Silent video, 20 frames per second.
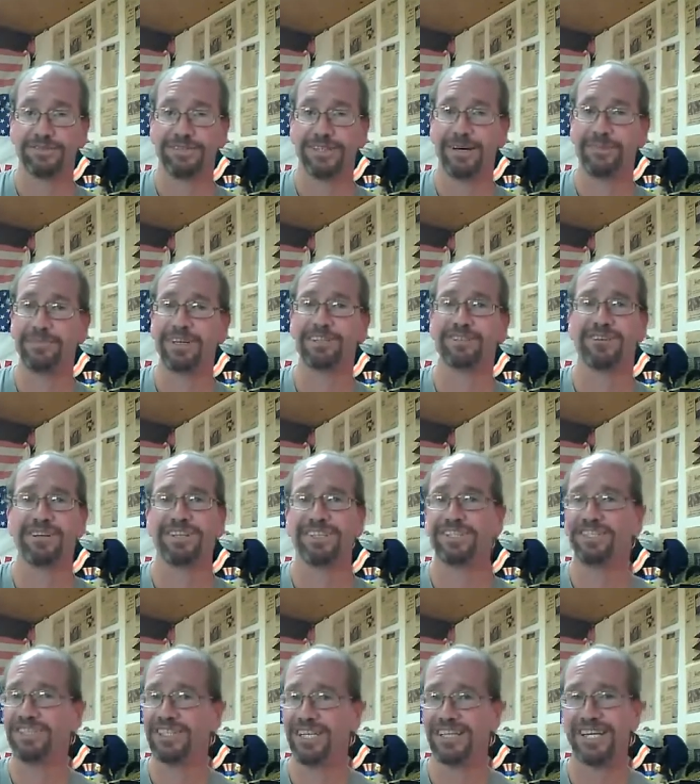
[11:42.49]
I'm not trying to
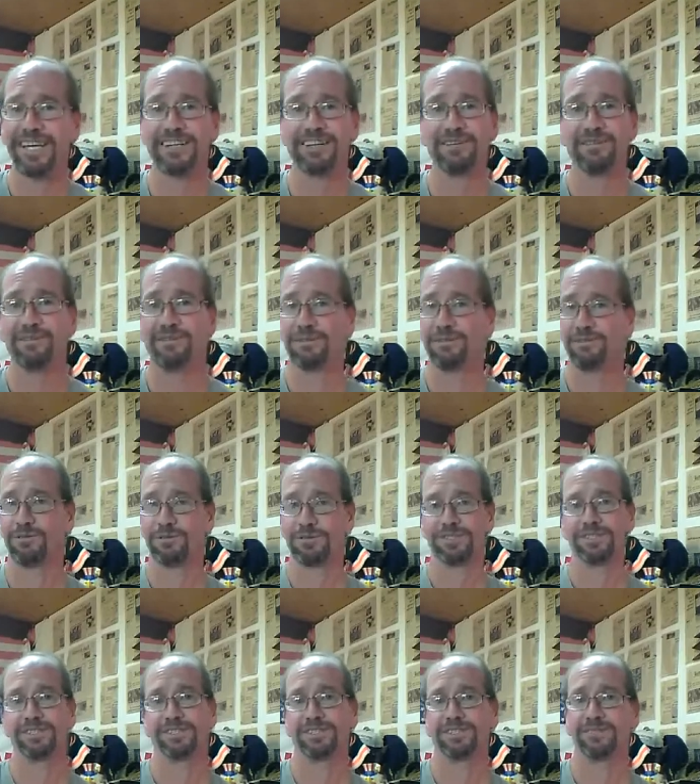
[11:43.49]
shut down the whole court
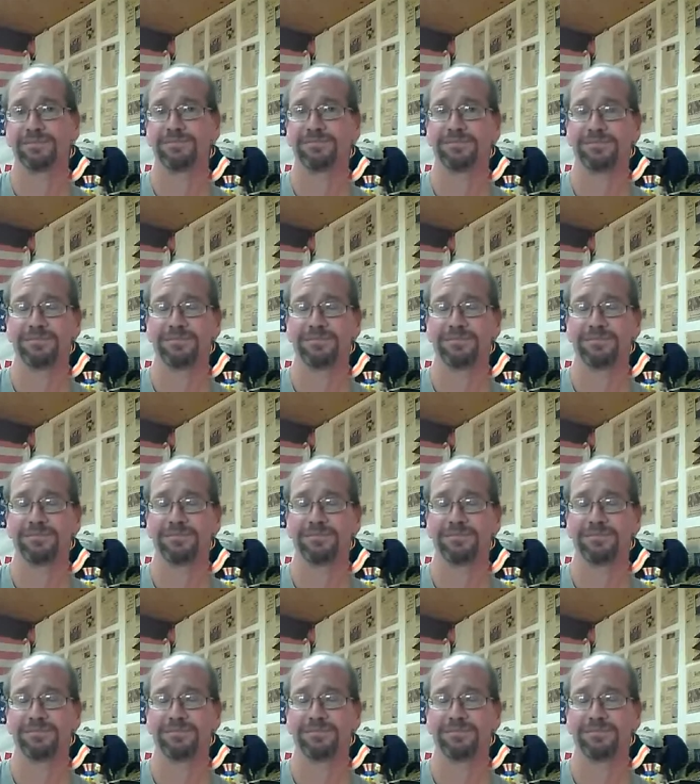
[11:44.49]
system.